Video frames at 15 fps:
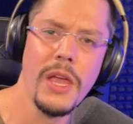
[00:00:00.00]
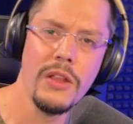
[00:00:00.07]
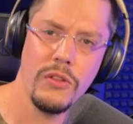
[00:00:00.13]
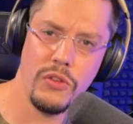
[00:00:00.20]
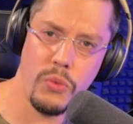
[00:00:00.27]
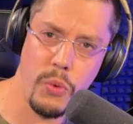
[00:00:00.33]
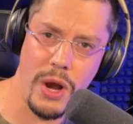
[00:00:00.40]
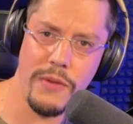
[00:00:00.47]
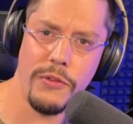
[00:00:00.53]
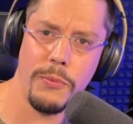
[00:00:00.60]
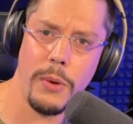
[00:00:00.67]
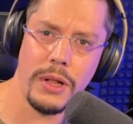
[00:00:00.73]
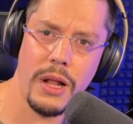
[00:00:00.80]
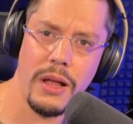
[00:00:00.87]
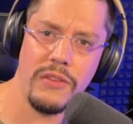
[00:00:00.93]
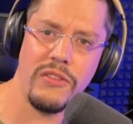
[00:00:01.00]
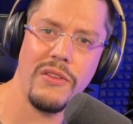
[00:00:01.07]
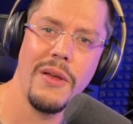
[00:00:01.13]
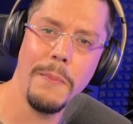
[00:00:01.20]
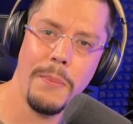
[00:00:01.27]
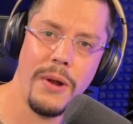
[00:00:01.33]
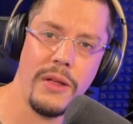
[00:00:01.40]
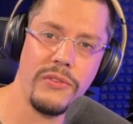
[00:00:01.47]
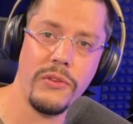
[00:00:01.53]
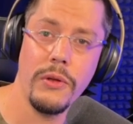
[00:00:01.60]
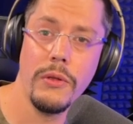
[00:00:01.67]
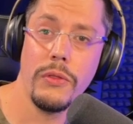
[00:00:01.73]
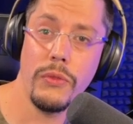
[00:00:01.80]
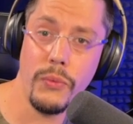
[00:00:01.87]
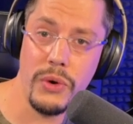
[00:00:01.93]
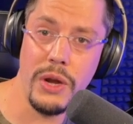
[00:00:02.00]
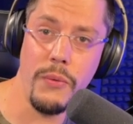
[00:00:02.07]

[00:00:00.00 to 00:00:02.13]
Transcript: 12 spotlights plus 3